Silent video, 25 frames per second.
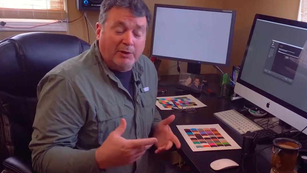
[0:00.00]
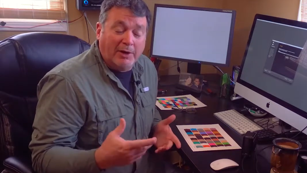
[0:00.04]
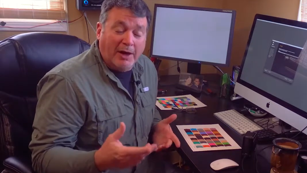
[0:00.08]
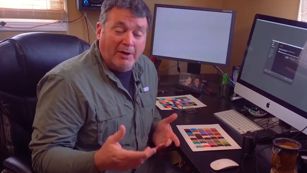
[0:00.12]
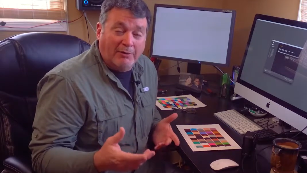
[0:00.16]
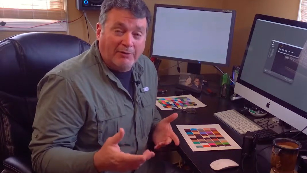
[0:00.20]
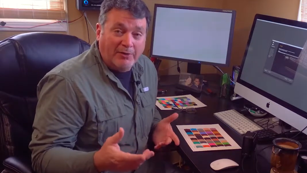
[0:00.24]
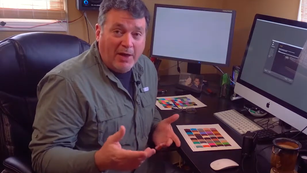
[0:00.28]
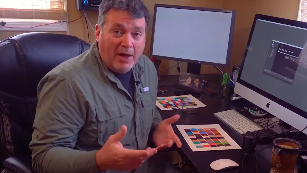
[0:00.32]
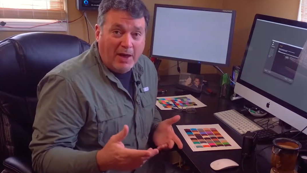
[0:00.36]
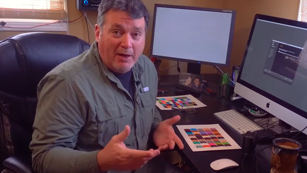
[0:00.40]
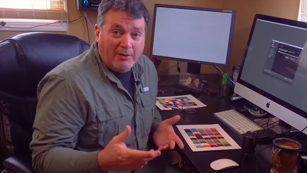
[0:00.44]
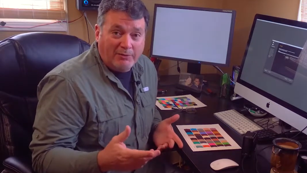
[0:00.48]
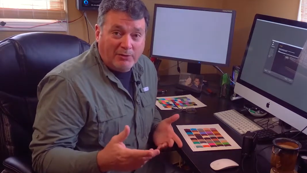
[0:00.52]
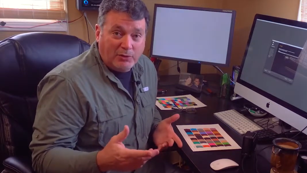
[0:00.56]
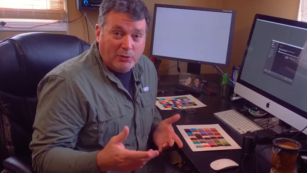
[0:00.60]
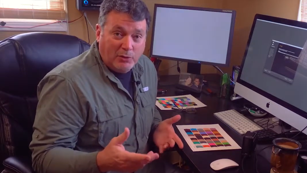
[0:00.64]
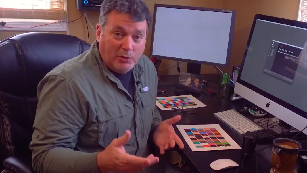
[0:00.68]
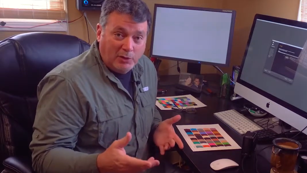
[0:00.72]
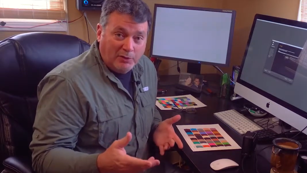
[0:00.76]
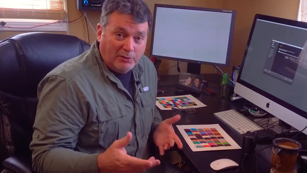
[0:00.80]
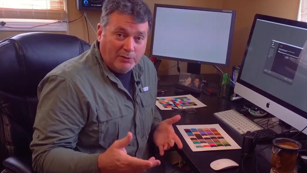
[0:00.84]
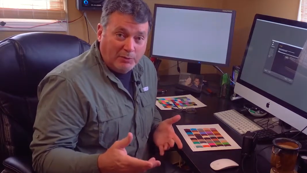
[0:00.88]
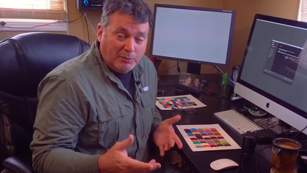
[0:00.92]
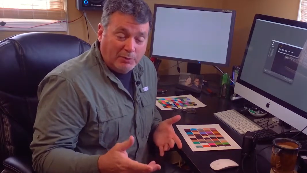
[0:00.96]
Now, if you have
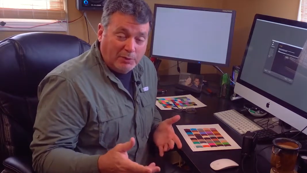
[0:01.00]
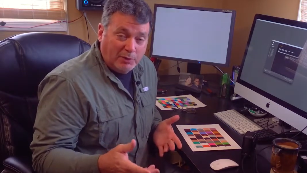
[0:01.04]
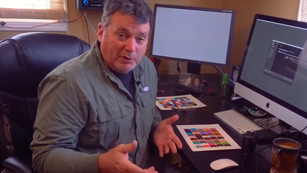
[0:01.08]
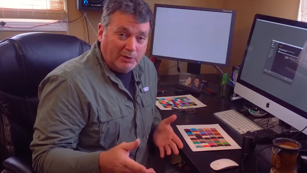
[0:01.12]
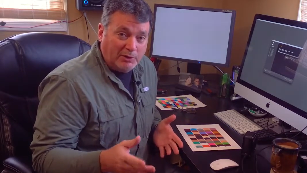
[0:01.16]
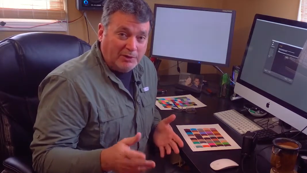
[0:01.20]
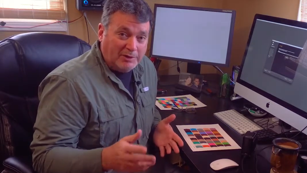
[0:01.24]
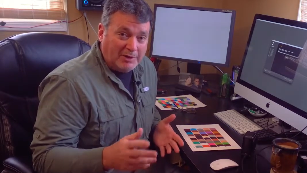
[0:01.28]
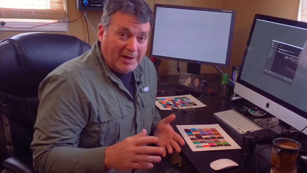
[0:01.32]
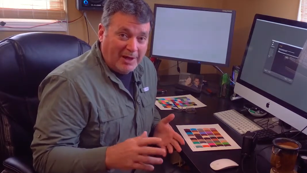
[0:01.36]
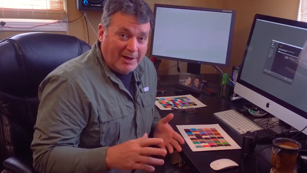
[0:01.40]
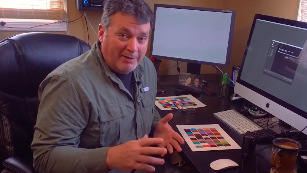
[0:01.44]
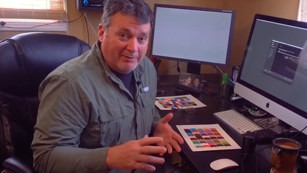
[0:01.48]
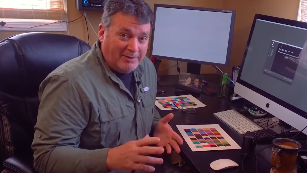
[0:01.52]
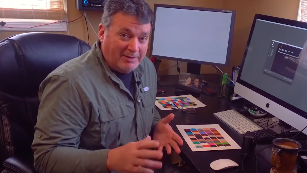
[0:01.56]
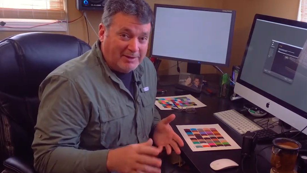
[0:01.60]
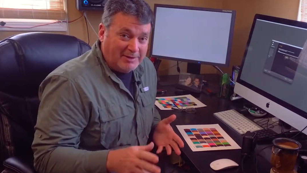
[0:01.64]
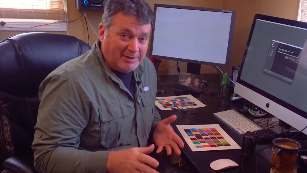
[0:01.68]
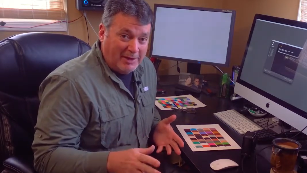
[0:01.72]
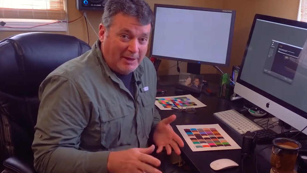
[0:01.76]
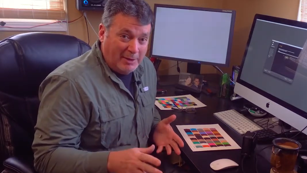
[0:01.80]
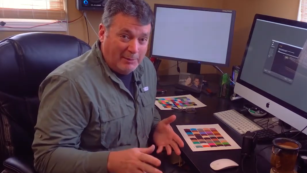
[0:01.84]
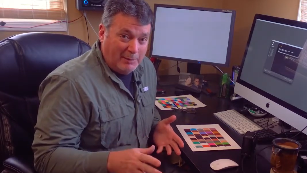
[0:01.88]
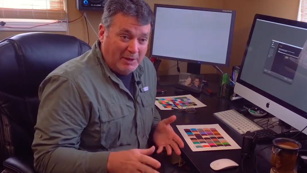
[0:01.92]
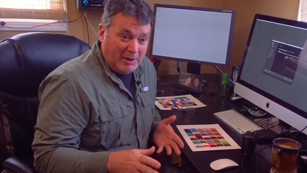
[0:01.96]
2 different printers that have the
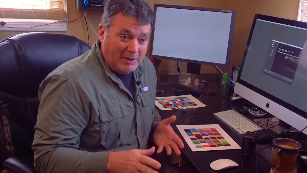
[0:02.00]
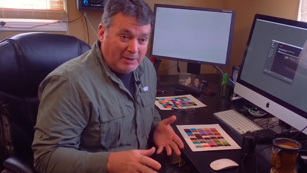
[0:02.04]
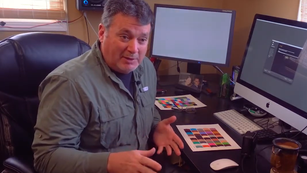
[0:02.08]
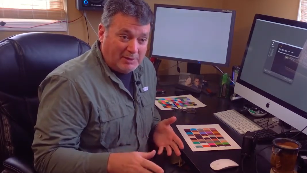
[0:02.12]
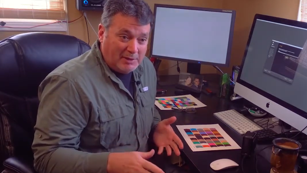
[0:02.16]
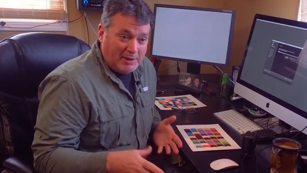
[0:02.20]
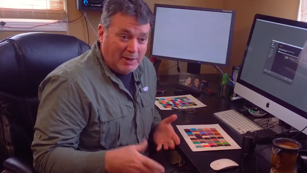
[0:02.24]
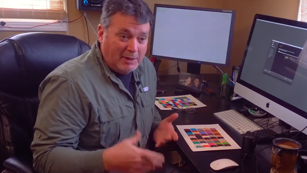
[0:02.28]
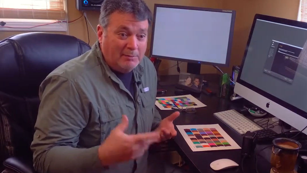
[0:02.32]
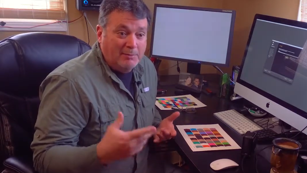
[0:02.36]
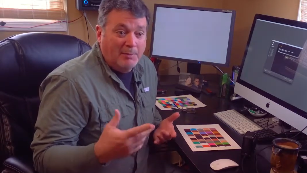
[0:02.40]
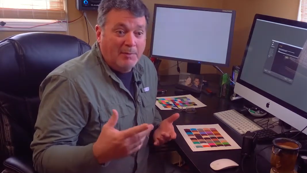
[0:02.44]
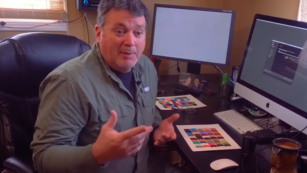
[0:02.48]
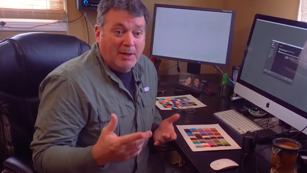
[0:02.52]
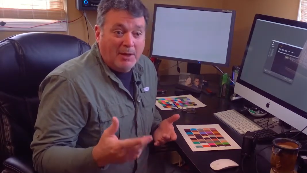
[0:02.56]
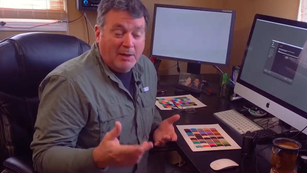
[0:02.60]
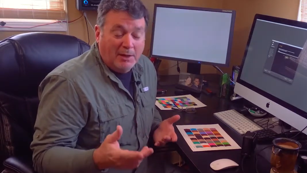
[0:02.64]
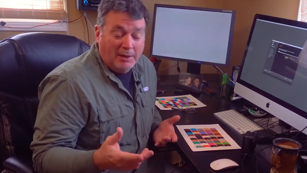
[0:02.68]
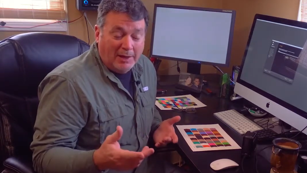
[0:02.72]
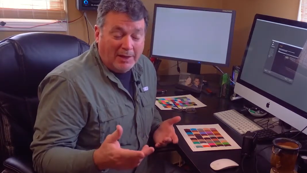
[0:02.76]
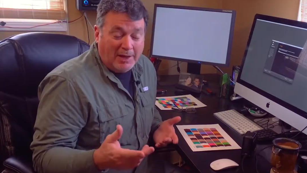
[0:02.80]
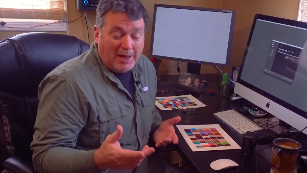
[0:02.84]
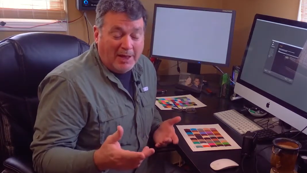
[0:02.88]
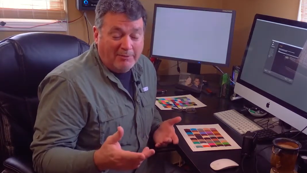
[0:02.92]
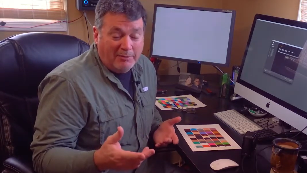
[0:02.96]
same ink set,
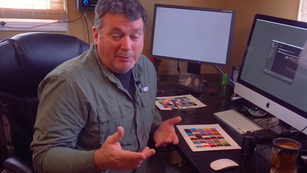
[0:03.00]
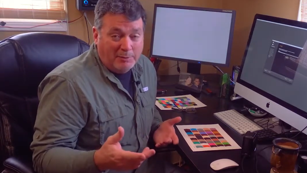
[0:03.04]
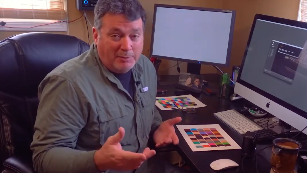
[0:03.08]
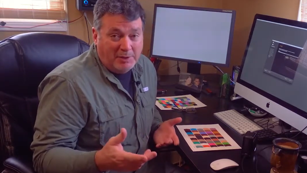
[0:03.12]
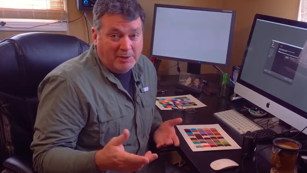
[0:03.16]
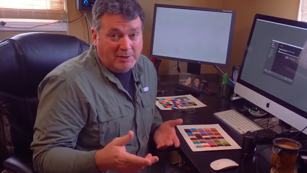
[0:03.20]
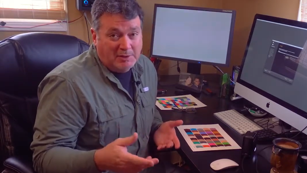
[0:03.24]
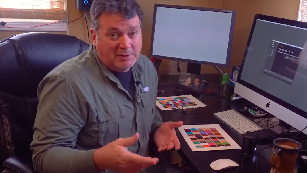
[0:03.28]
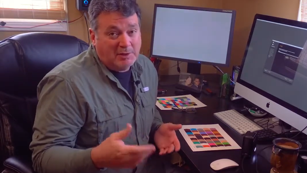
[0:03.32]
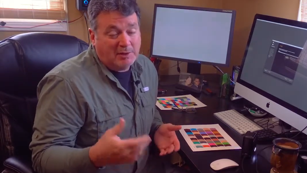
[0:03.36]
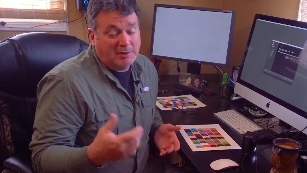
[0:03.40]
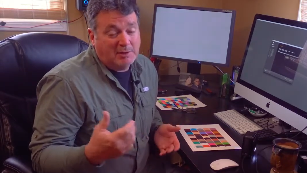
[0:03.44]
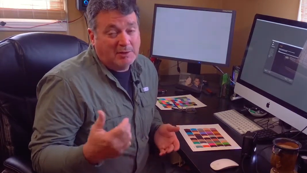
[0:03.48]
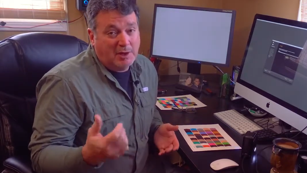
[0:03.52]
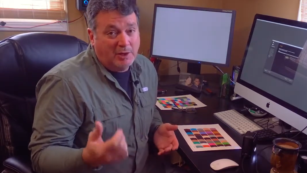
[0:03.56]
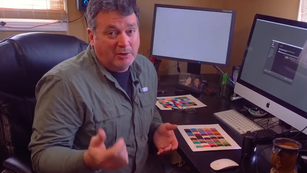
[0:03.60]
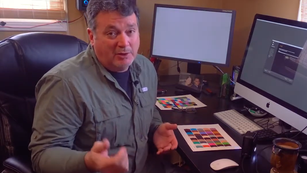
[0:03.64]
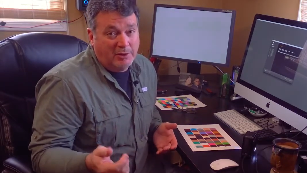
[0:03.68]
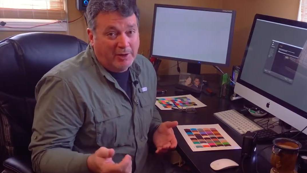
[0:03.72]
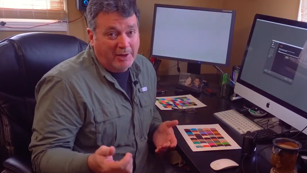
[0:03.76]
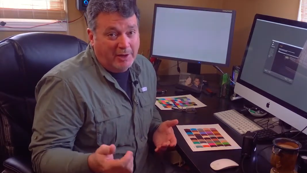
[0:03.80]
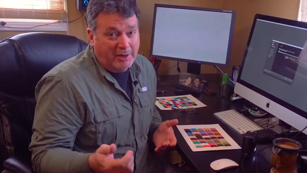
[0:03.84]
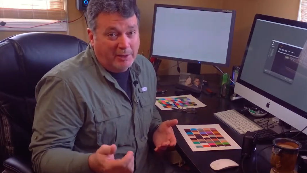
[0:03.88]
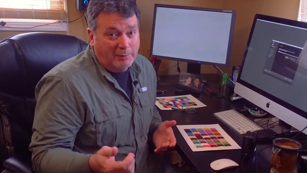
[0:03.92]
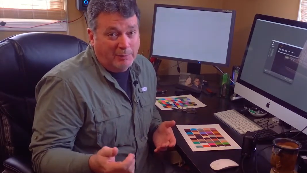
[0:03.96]
like I have a
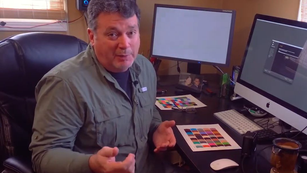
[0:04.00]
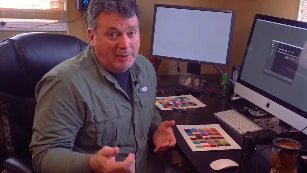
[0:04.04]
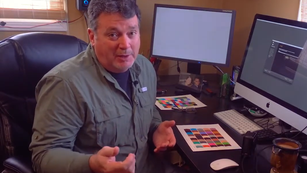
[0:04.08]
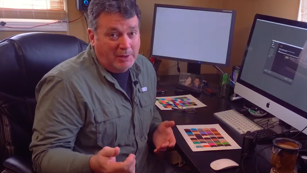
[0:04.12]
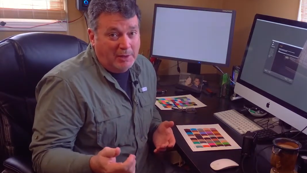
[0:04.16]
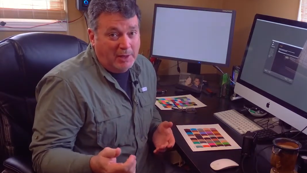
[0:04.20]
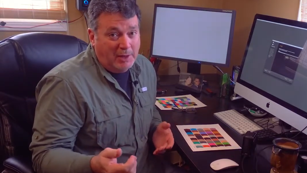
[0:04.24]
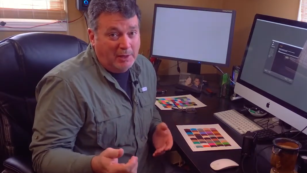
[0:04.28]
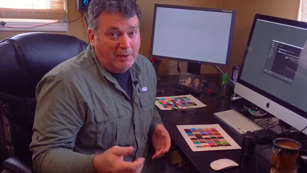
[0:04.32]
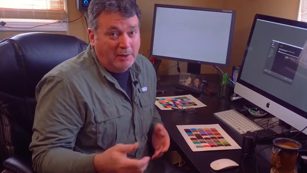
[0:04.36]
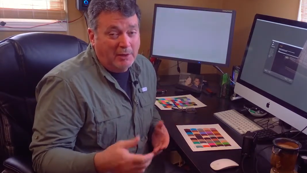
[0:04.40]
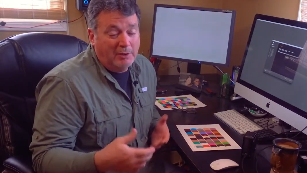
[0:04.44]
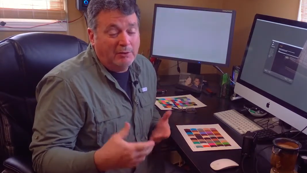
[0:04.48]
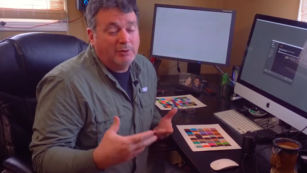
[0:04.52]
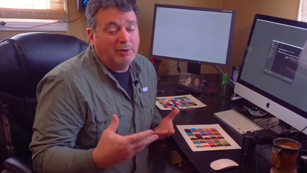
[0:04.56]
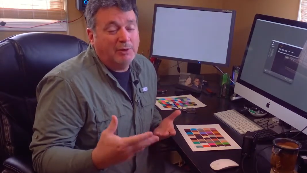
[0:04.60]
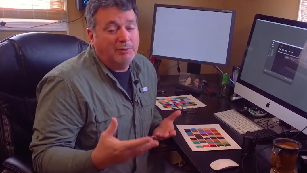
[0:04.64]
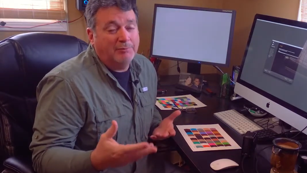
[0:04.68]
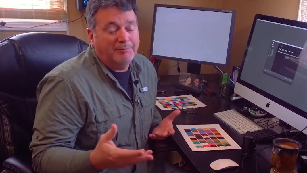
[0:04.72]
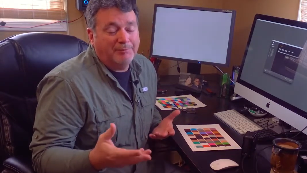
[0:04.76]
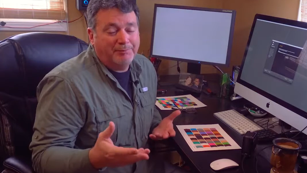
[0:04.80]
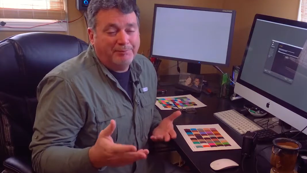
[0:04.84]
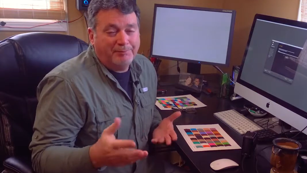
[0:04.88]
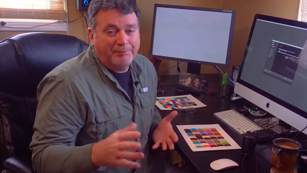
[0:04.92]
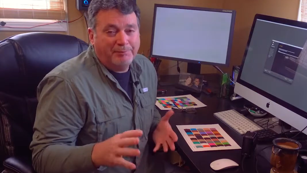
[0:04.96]
P600 and a P800,